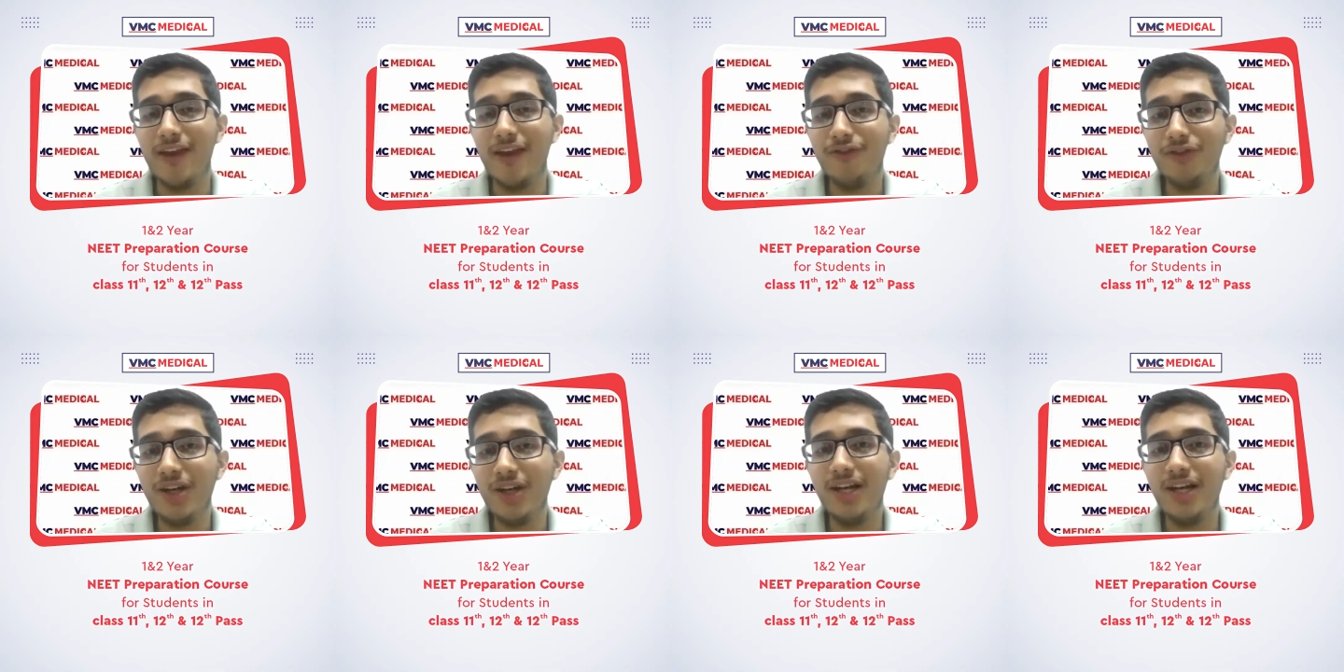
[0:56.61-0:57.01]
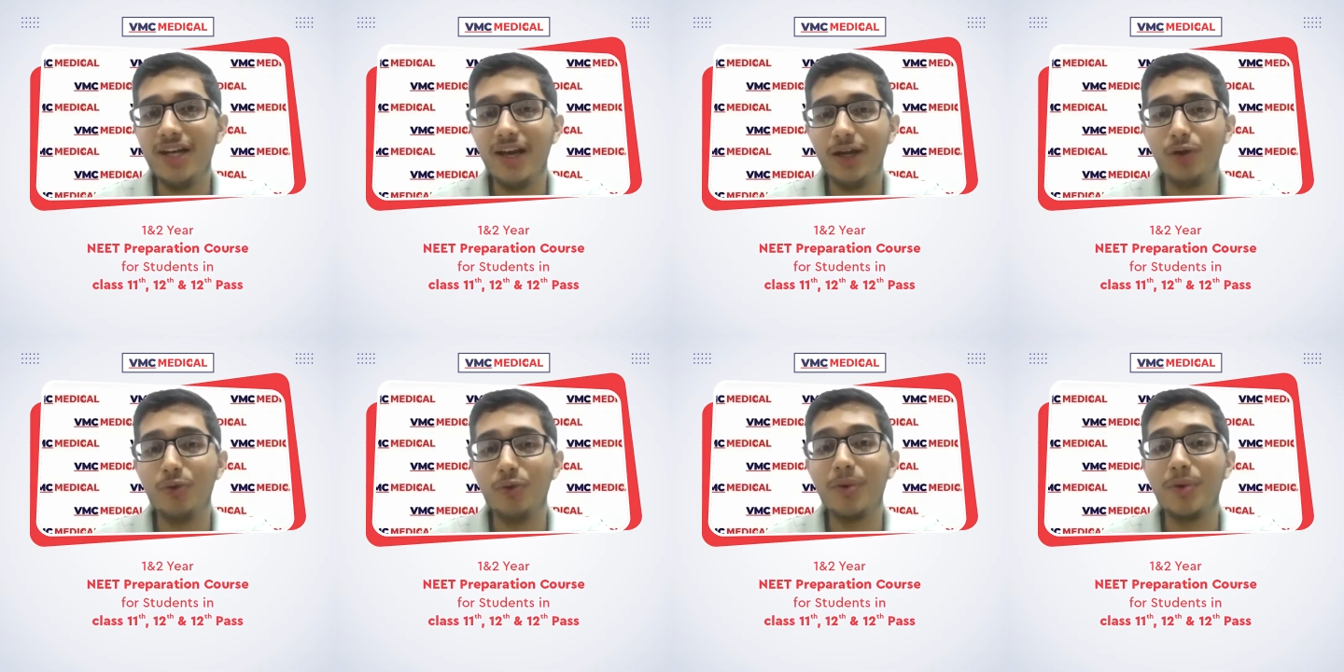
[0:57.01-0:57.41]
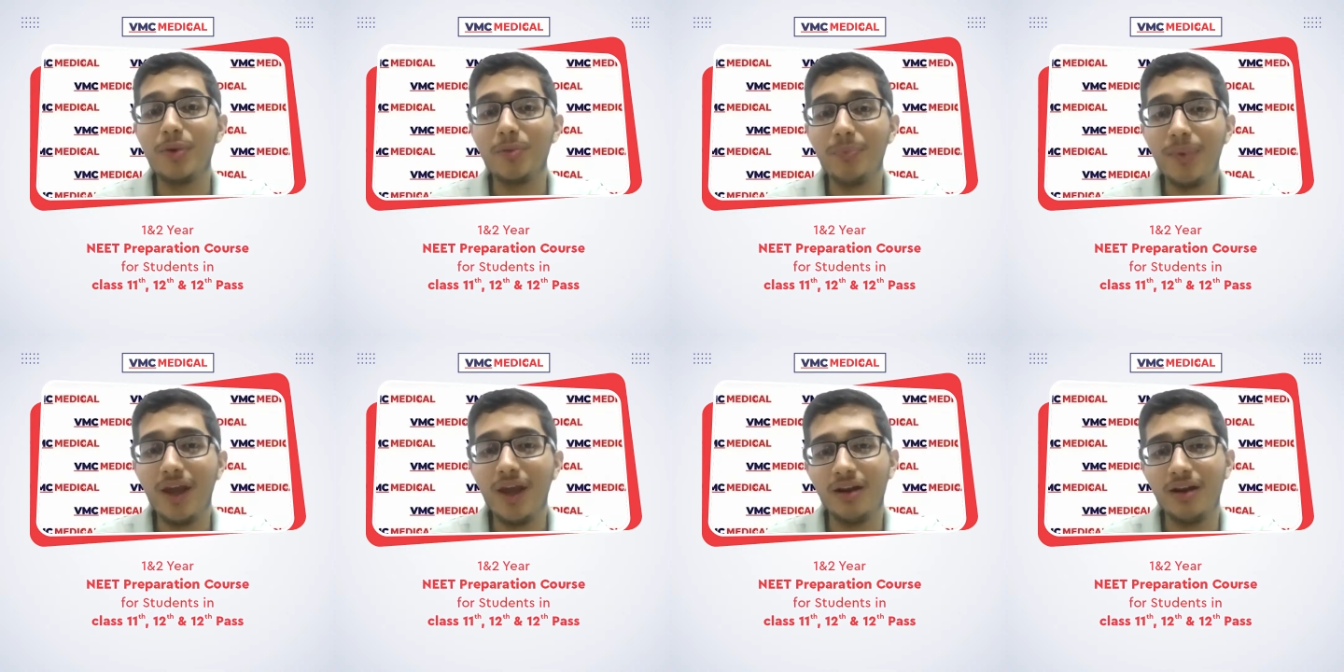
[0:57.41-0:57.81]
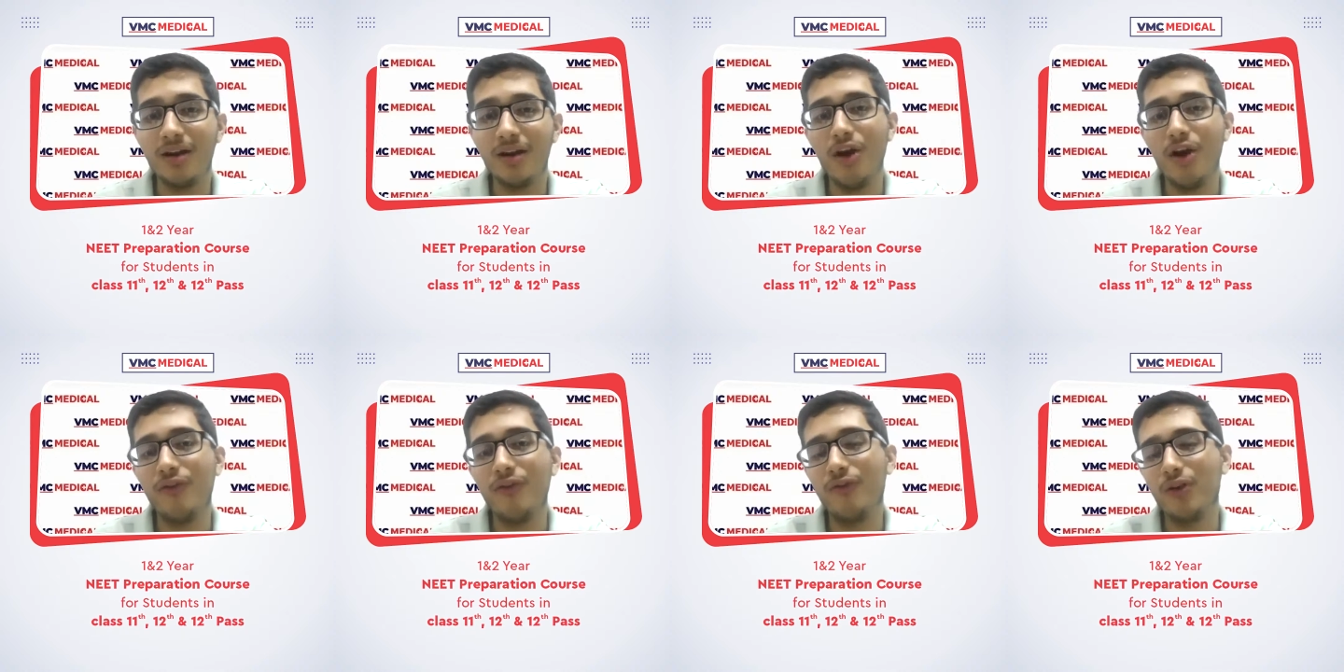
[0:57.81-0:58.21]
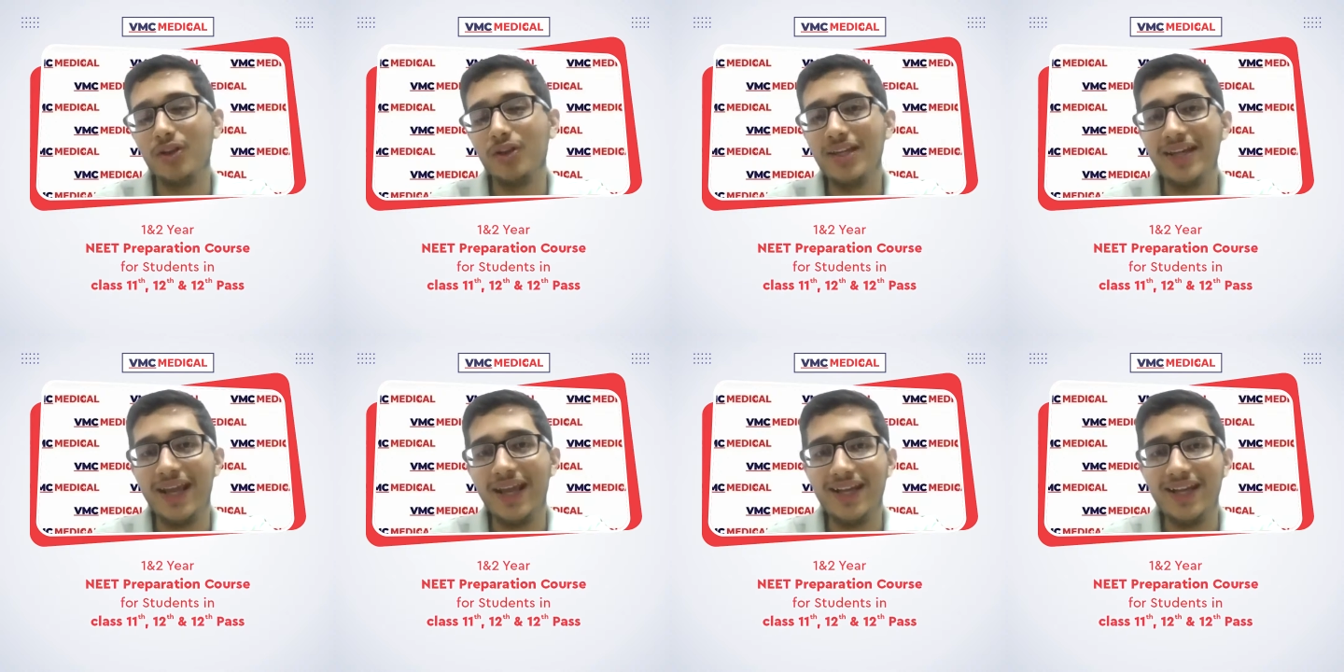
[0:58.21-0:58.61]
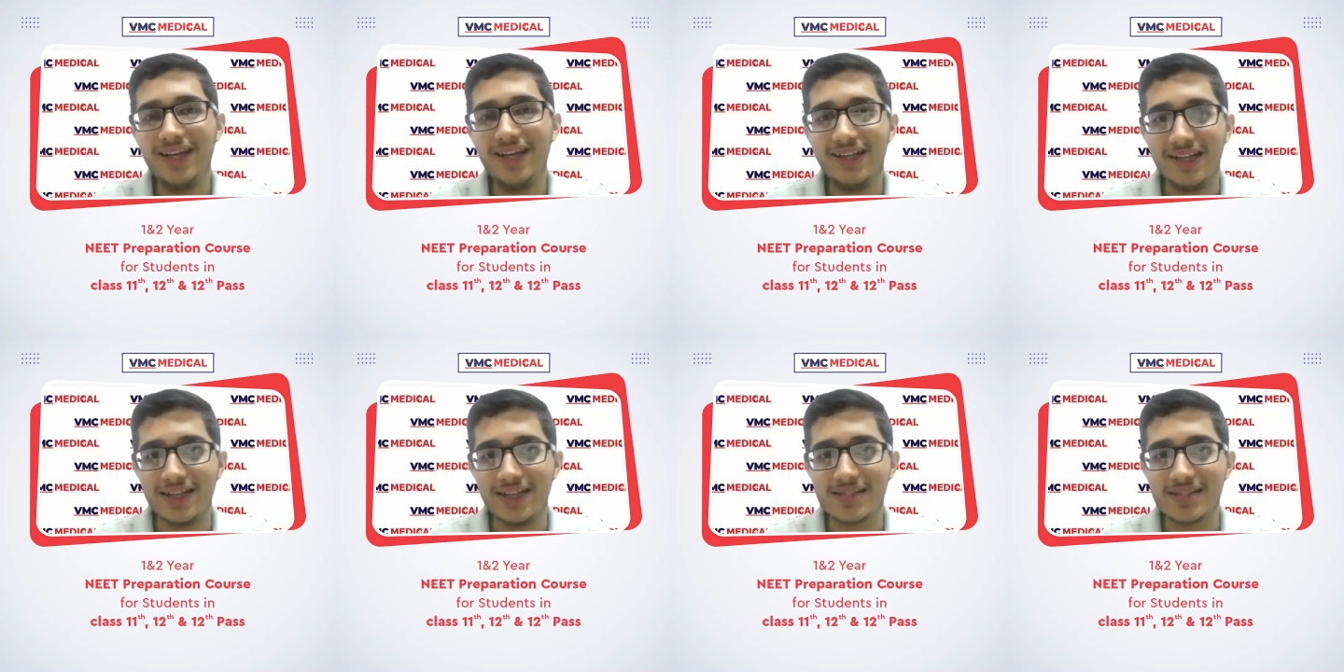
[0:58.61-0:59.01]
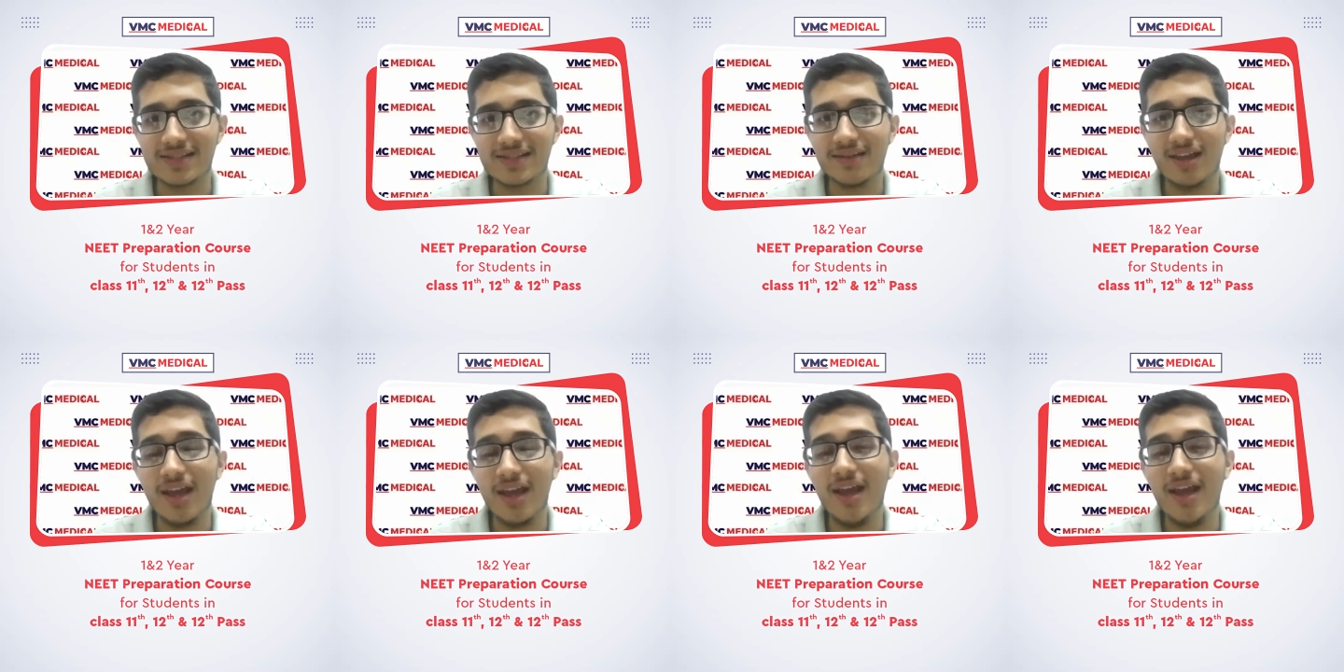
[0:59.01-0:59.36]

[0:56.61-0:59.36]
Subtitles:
every day to prepare for the daily test.